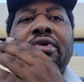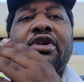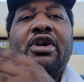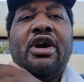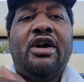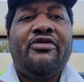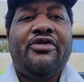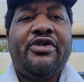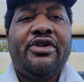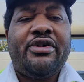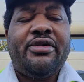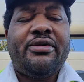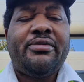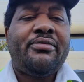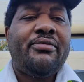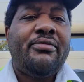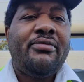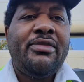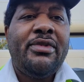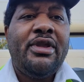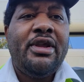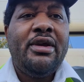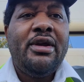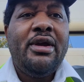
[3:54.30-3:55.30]
cover
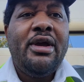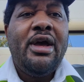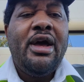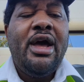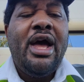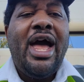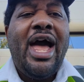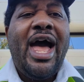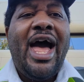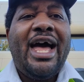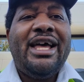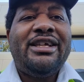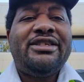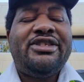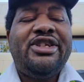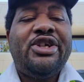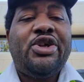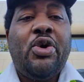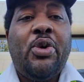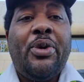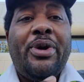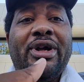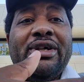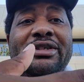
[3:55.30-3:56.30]
has
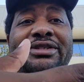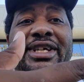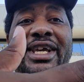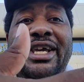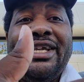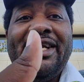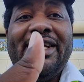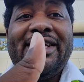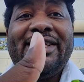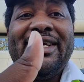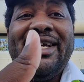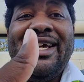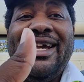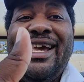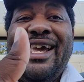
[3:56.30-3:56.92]
the coils in it